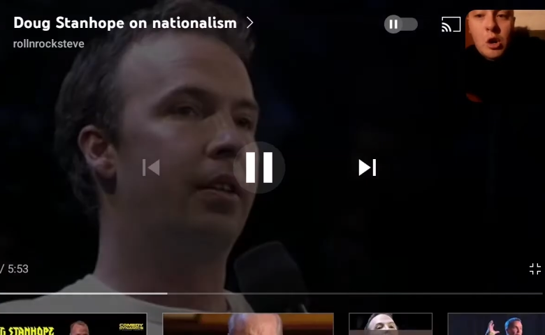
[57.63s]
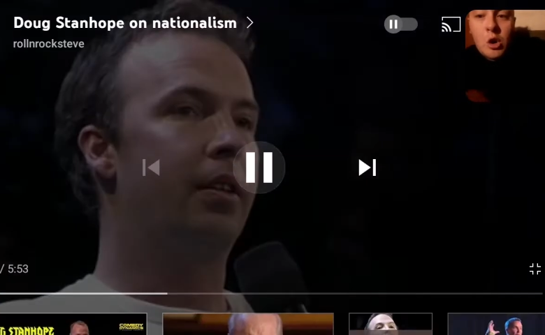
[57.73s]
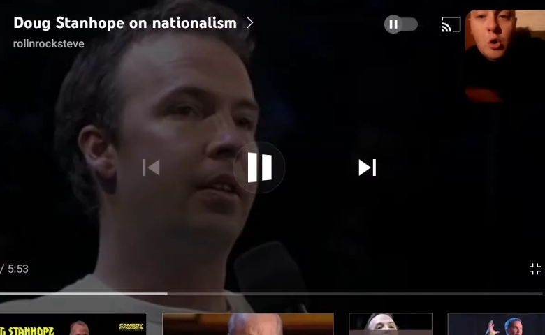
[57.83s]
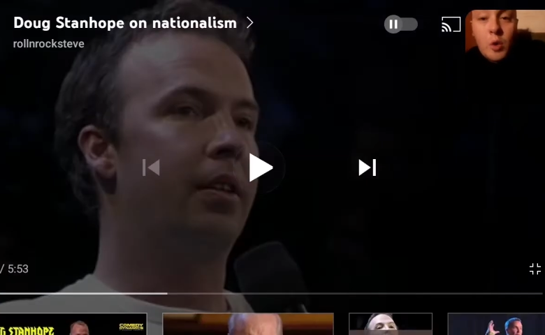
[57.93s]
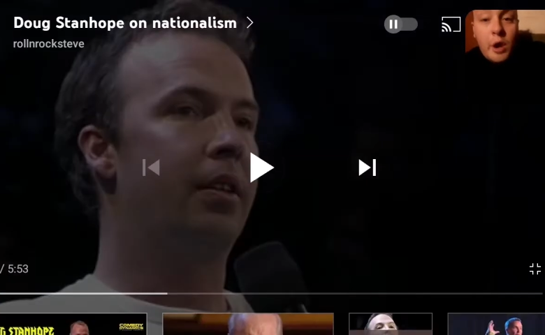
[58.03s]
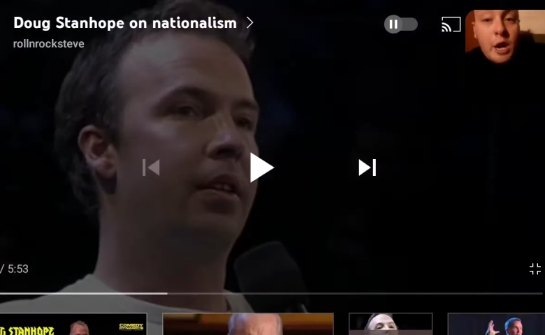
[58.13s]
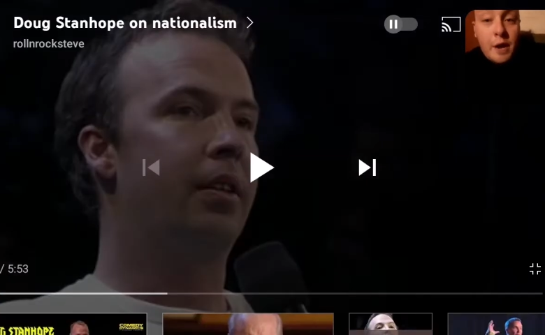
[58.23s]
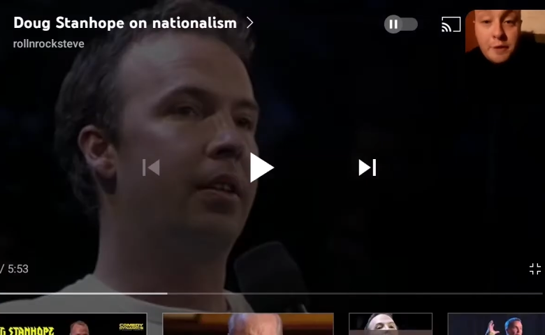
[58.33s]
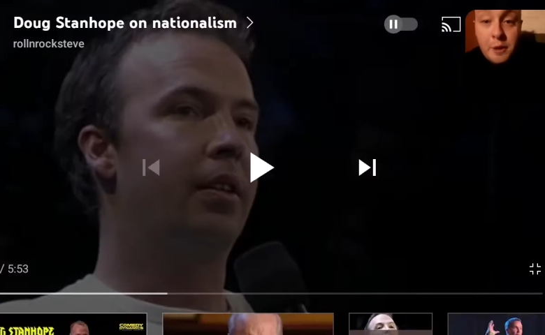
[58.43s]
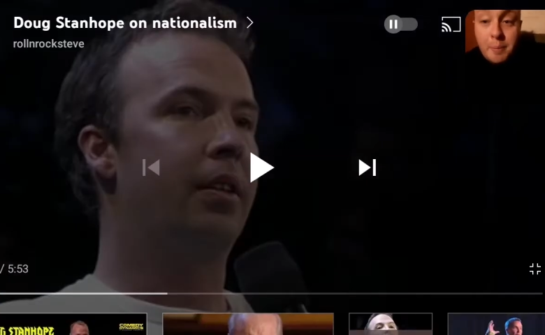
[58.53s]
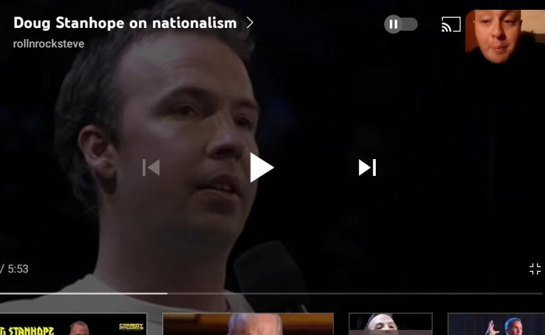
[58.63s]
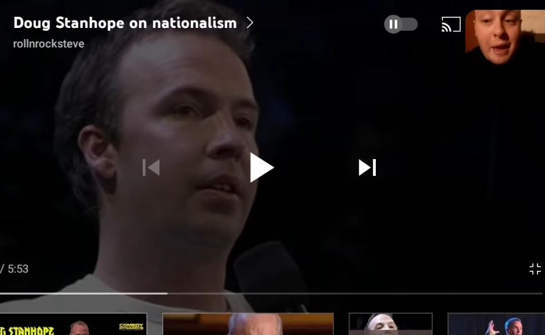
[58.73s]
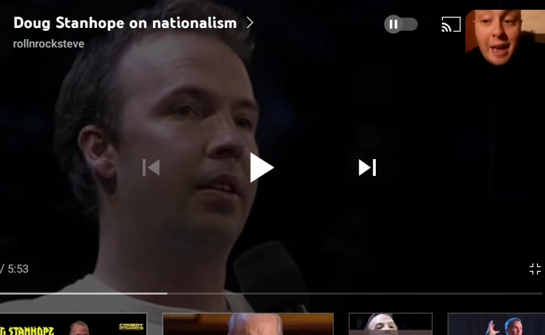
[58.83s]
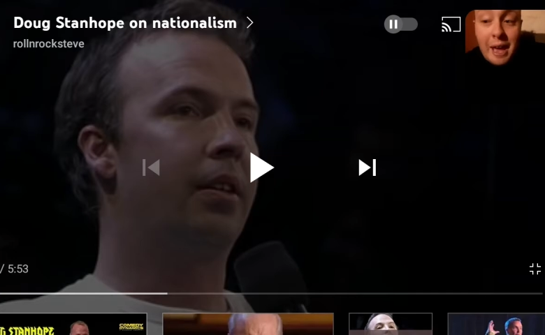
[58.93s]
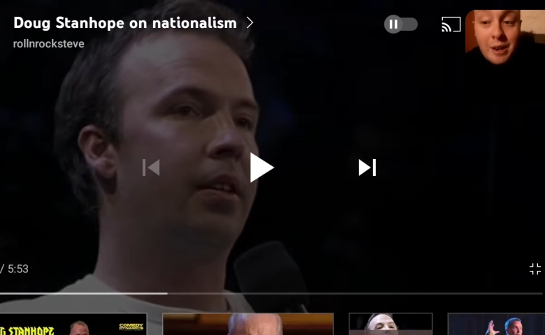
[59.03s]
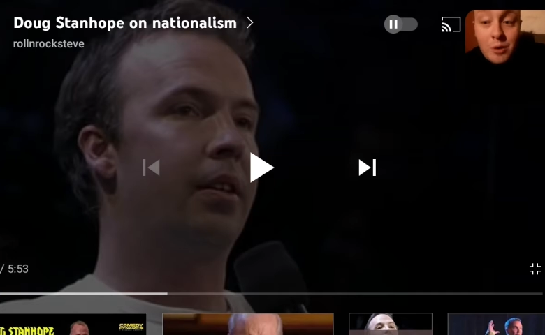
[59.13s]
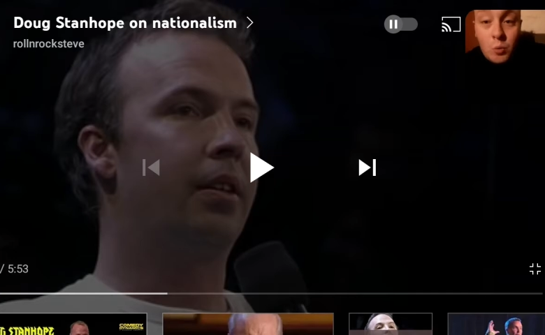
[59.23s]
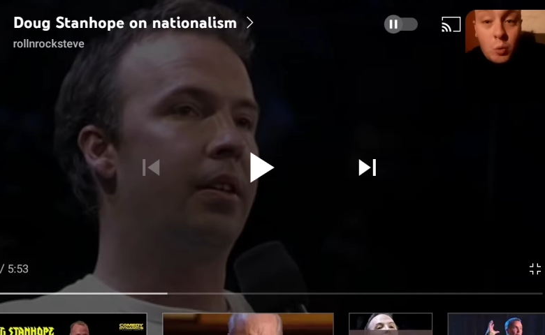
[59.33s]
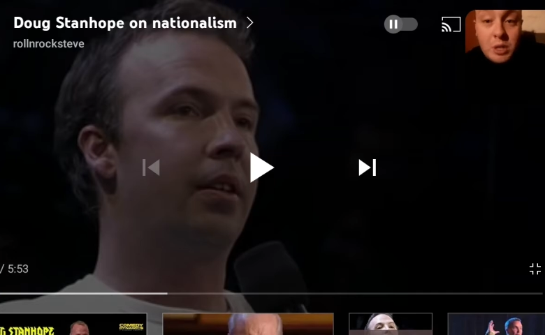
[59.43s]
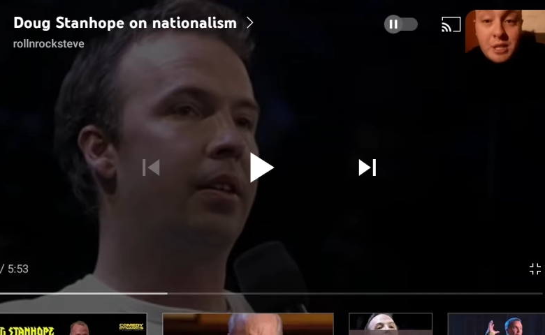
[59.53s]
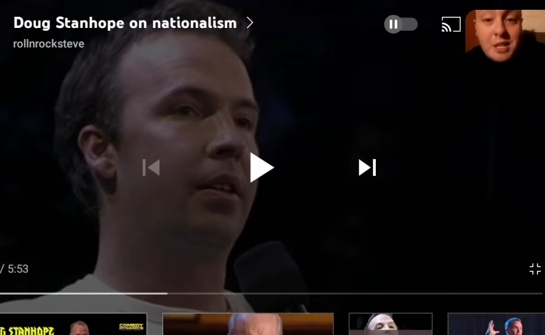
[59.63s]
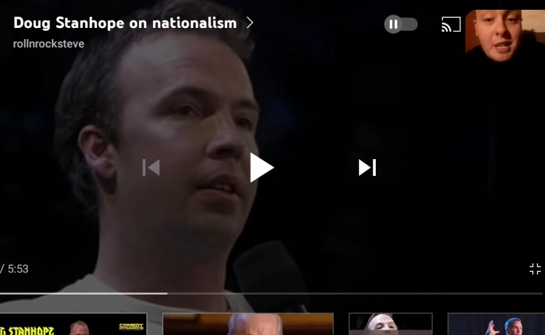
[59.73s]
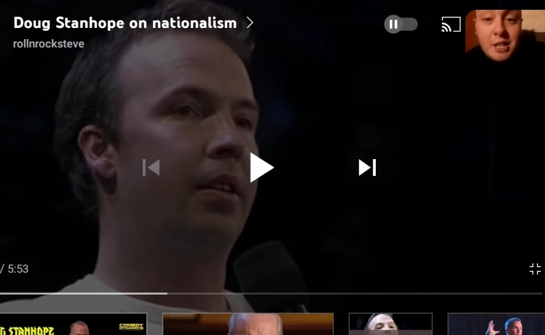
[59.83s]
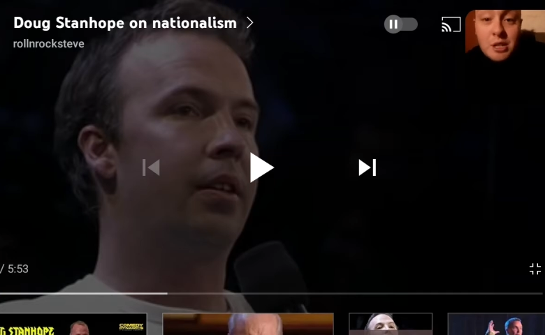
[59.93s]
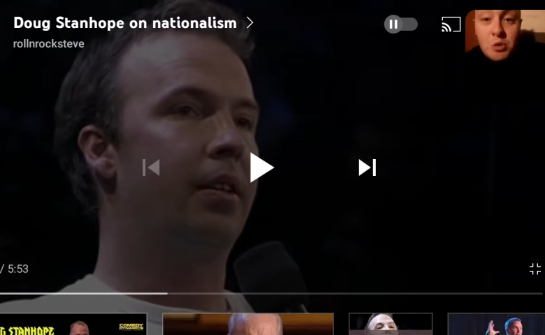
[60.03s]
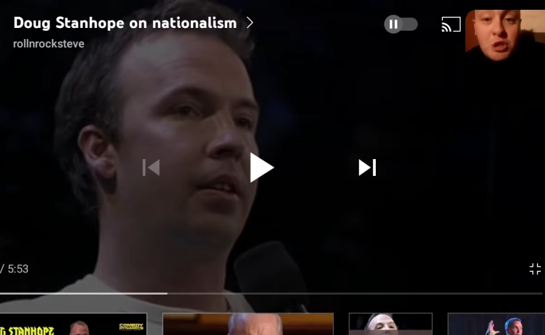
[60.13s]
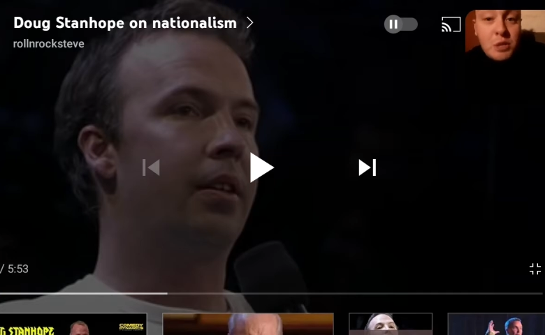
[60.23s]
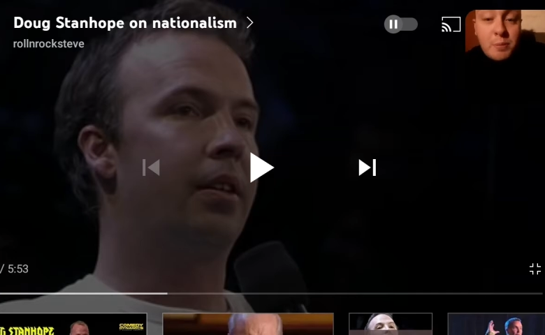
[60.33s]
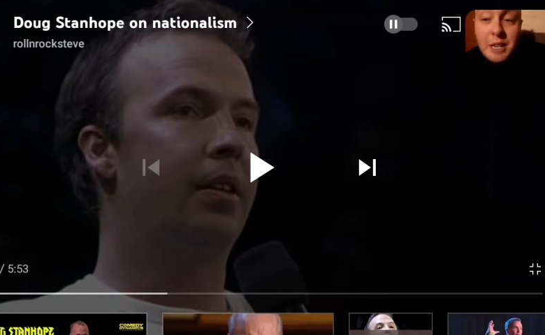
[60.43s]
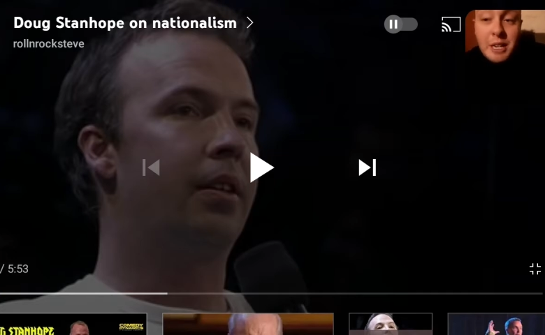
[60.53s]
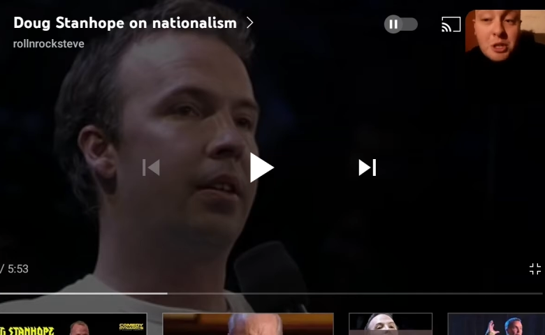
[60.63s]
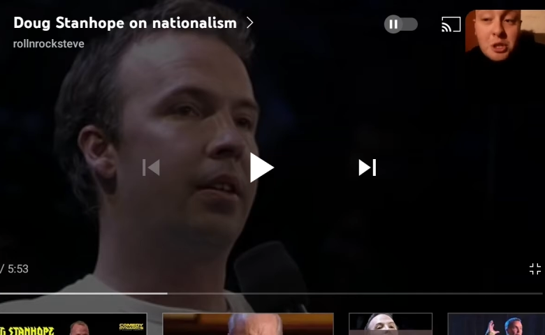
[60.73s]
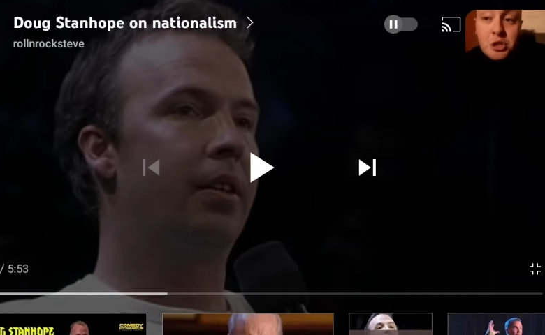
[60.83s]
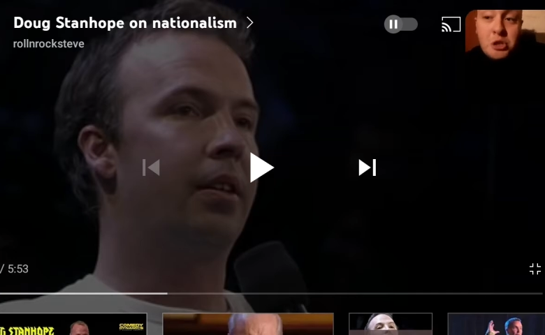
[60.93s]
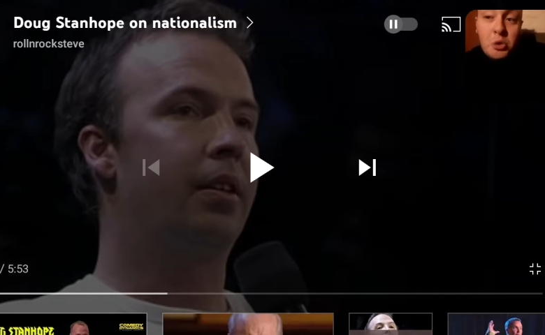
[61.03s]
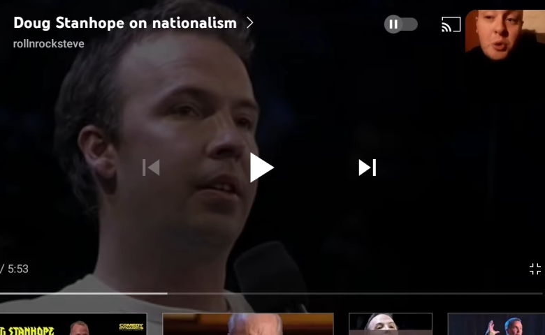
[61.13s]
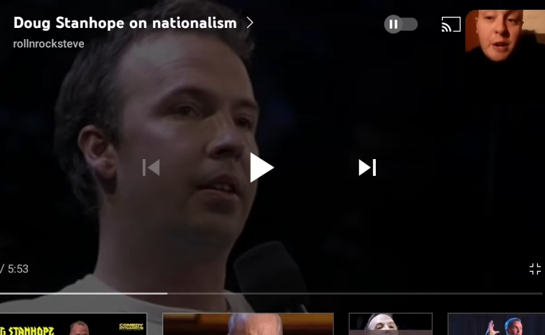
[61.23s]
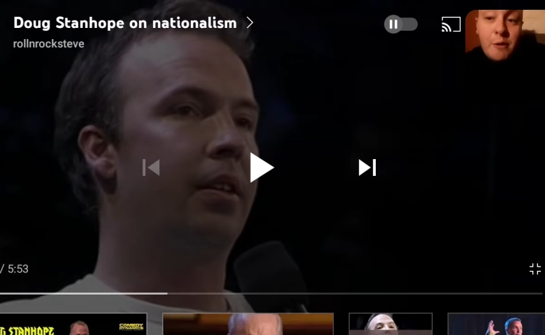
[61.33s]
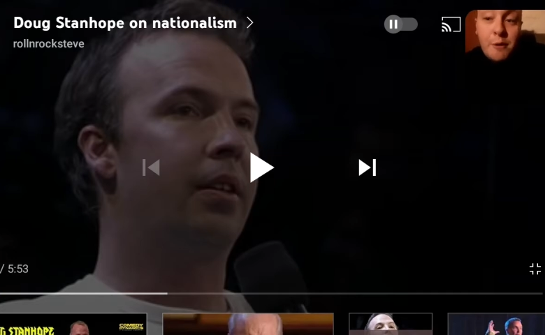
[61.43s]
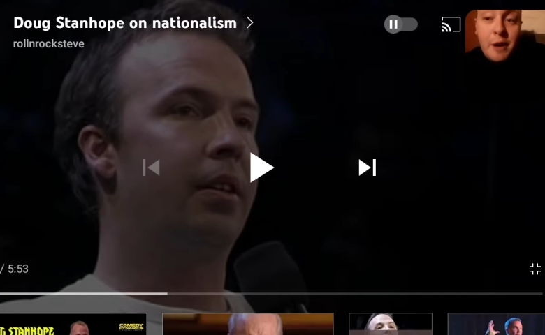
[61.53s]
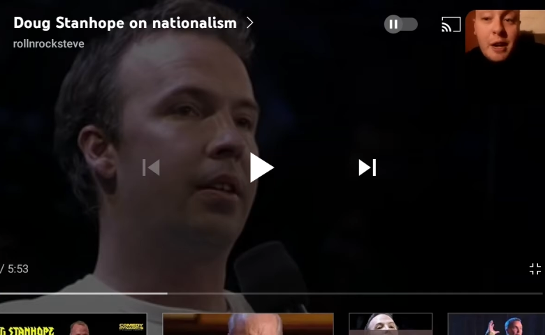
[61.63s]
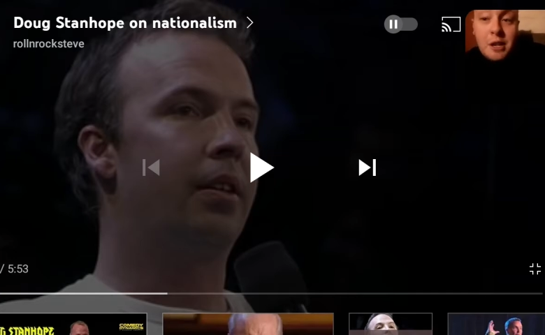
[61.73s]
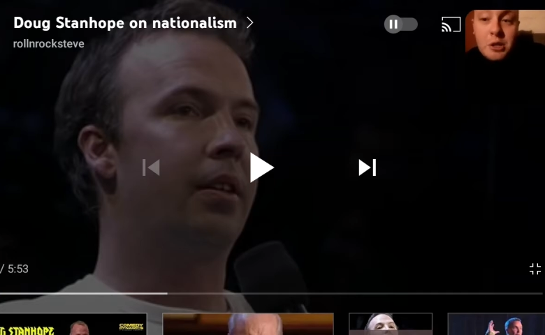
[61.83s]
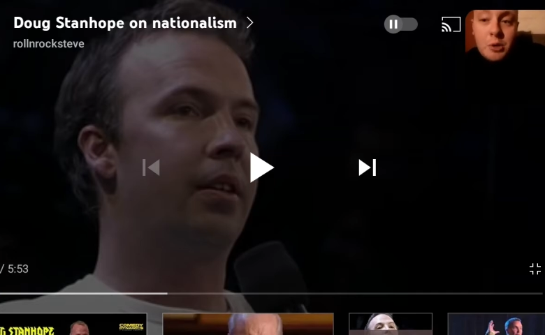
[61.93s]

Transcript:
Speaker 1: And right off the bat. One sentence, we're speaking straight facts.